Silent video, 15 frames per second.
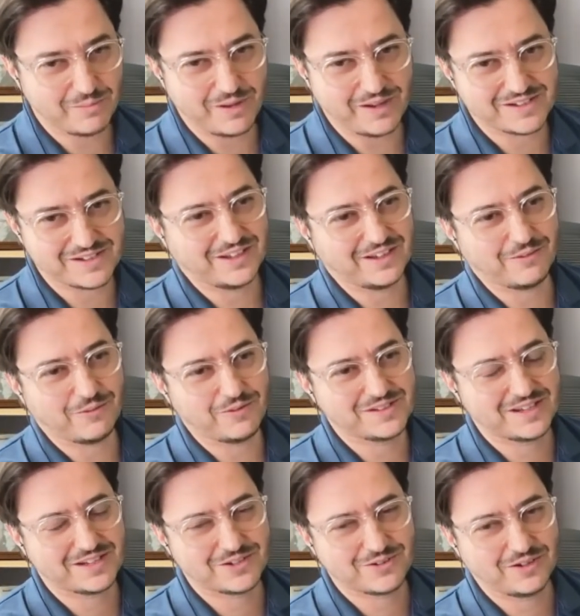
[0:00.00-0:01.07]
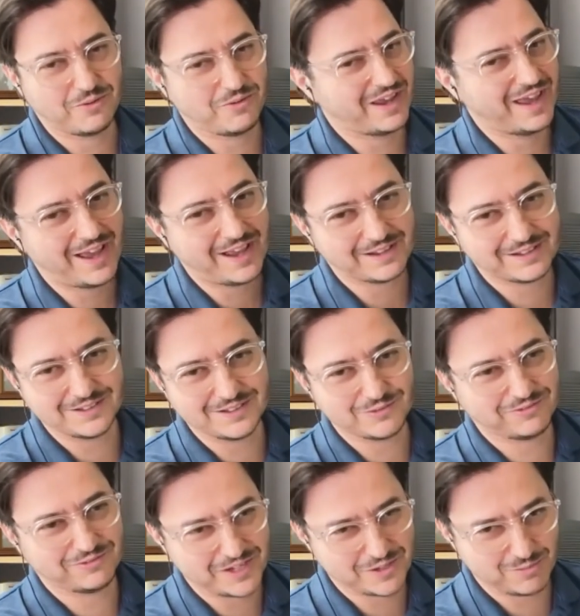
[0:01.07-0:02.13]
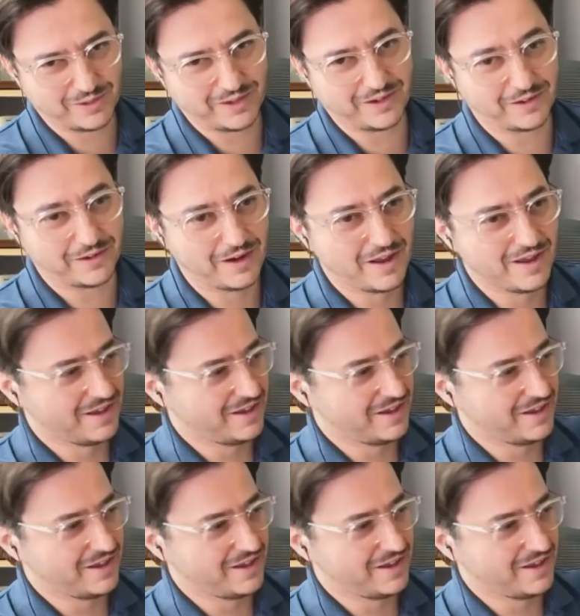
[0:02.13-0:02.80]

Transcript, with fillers: Banner Snack was actually we hacked into Flash Player